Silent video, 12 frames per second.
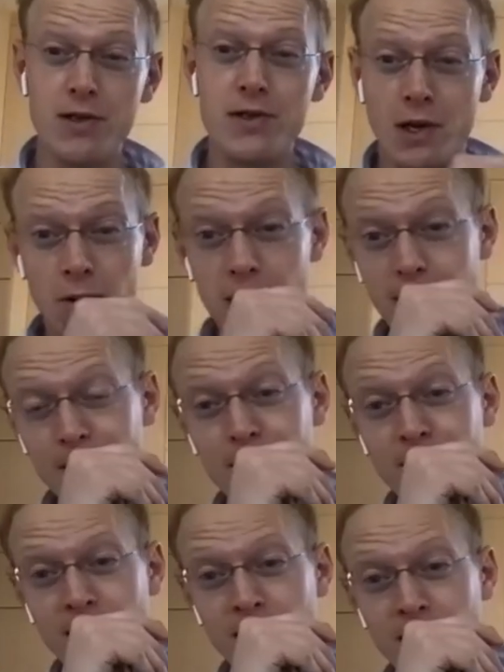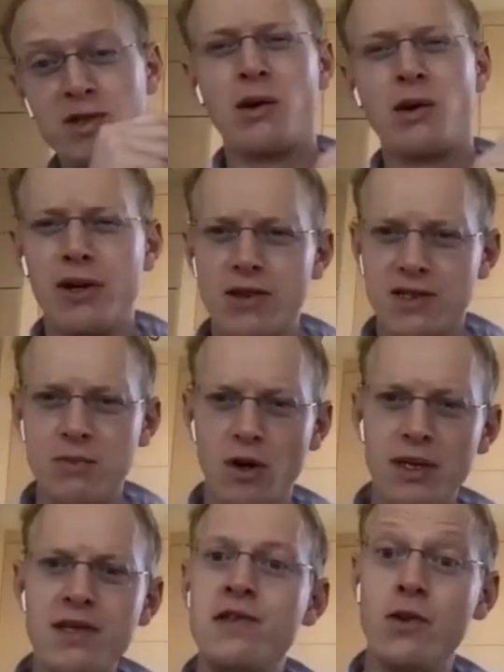So first, I want to talk some more about
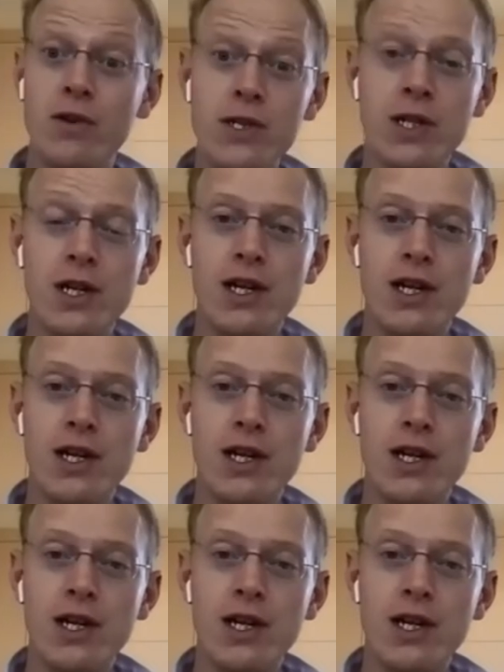the seigniorage.